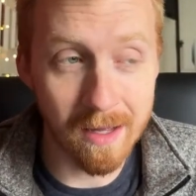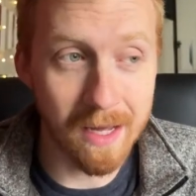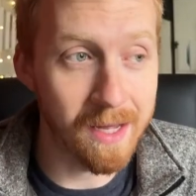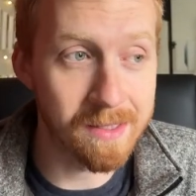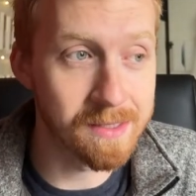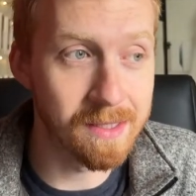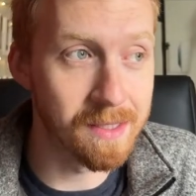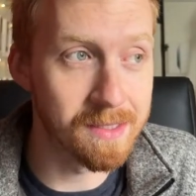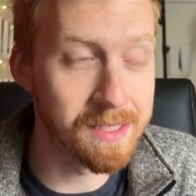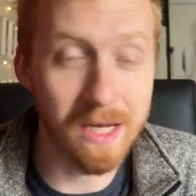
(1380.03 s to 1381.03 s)
as
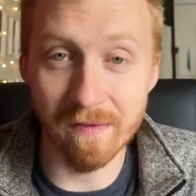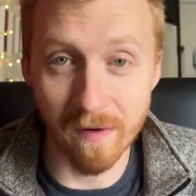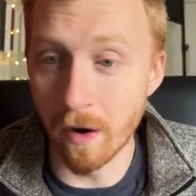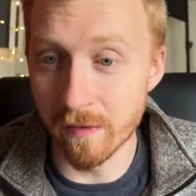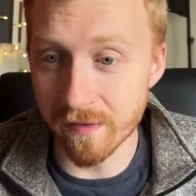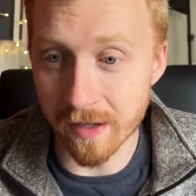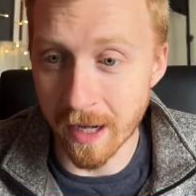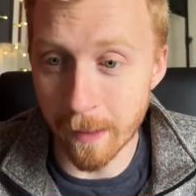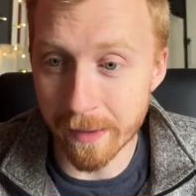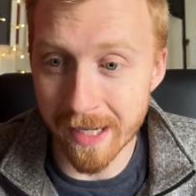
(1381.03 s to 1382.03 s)
the CFO for the
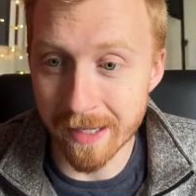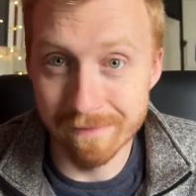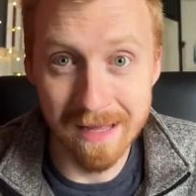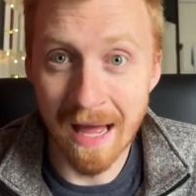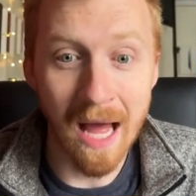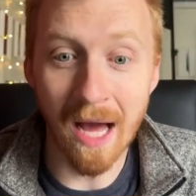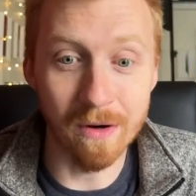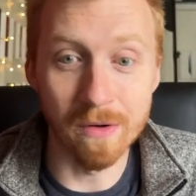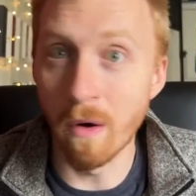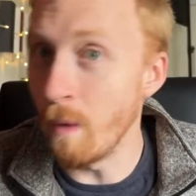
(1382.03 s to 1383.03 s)
company. I don't know